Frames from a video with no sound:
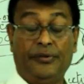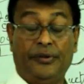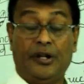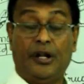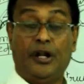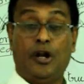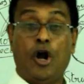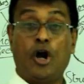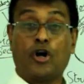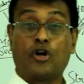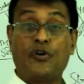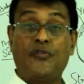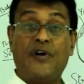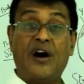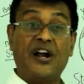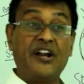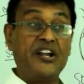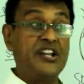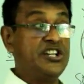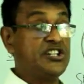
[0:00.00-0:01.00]
A lot of
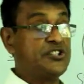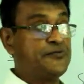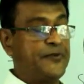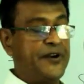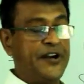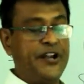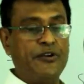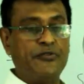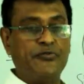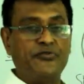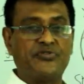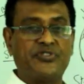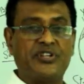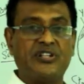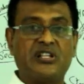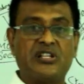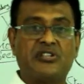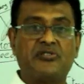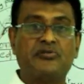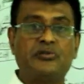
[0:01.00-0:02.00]
honey is produced in
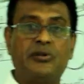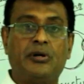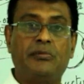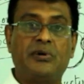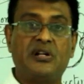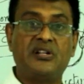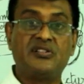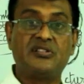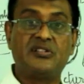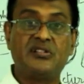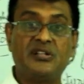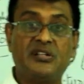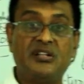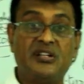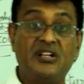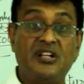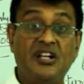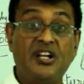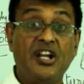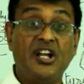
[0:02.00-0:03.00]
the Sundarbans.
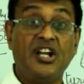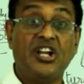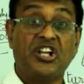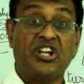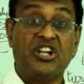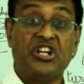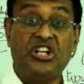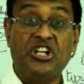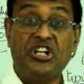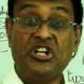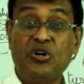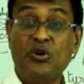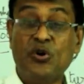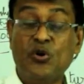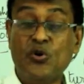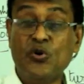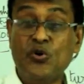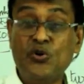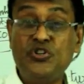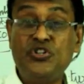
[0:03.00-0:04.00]

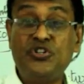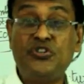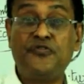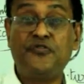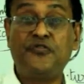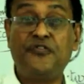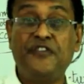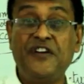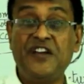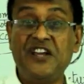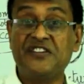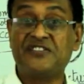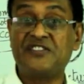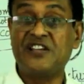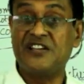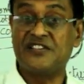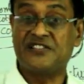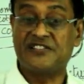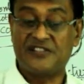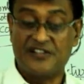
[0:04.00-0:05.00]
Huge
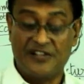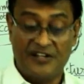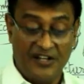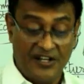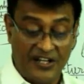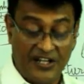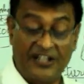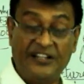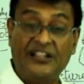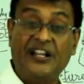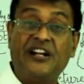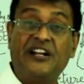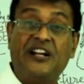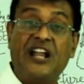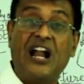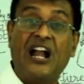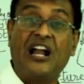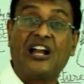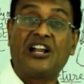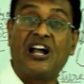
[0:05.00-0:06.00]
feces in the
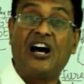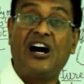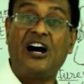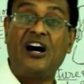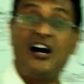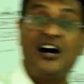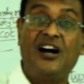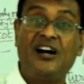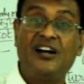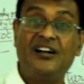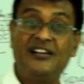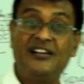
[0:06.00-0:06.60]
delta